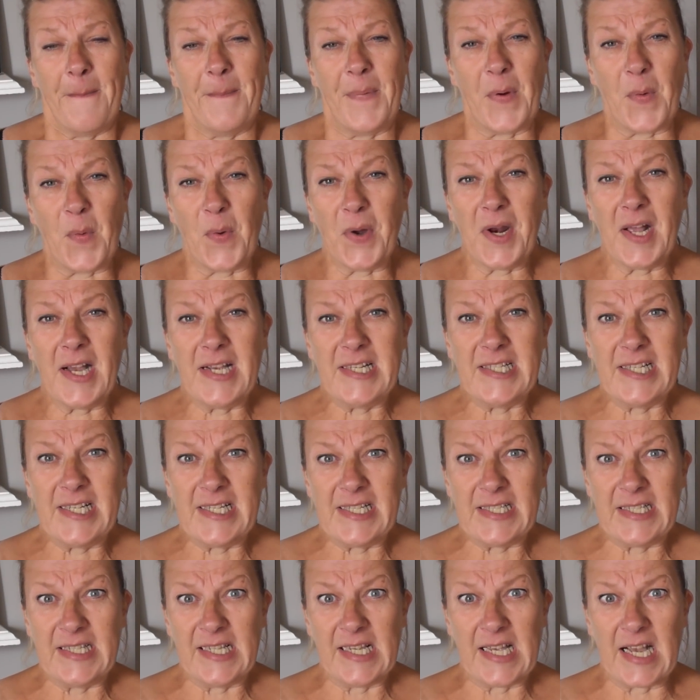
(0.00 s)
But what I
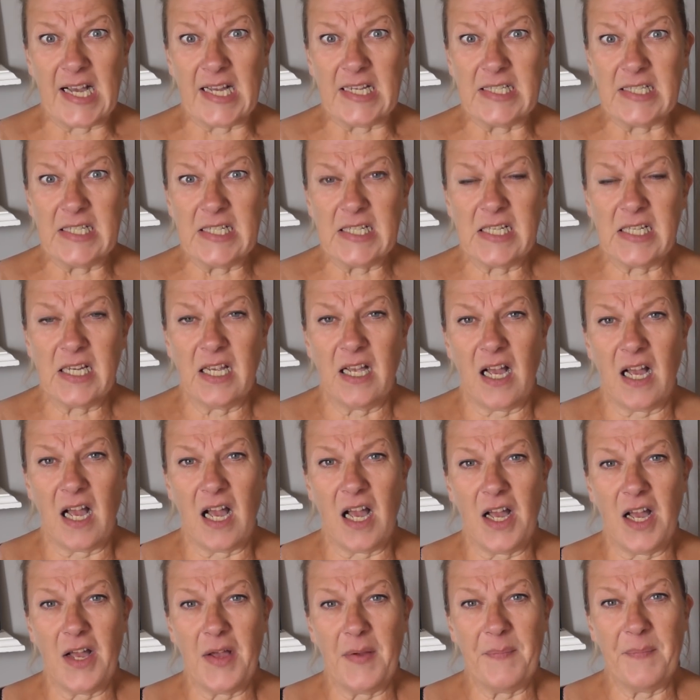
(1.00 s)
did in the end,
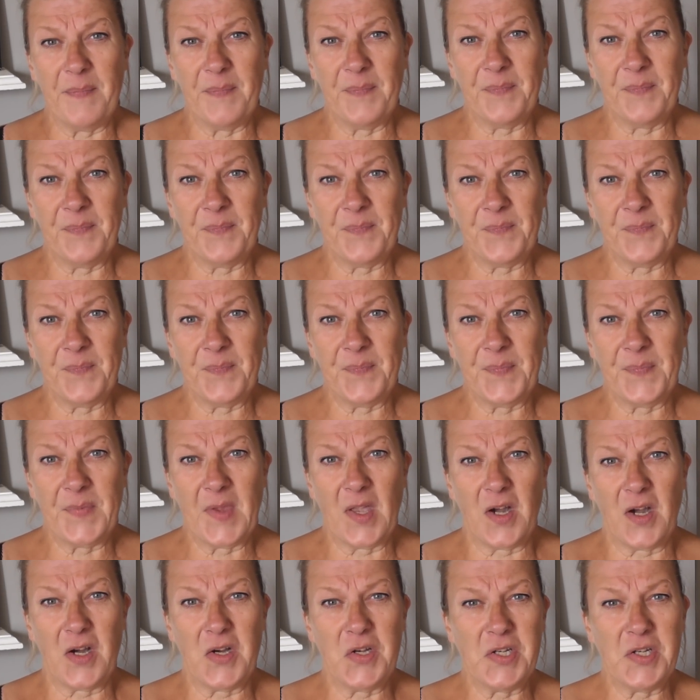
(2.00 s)

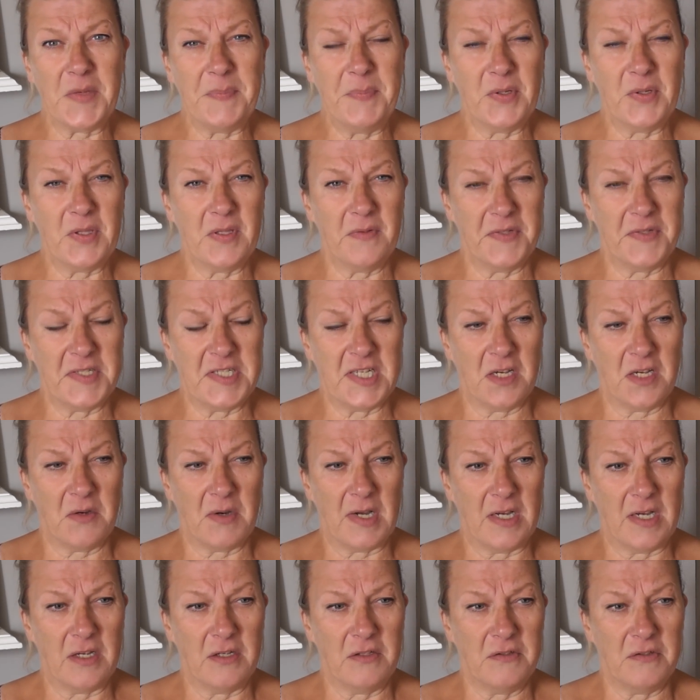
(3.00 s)
after I put the video
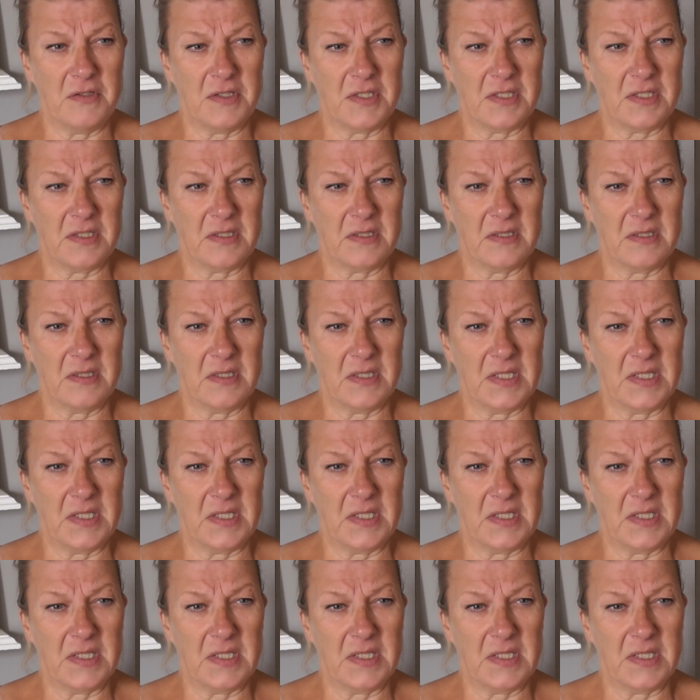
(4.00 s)
out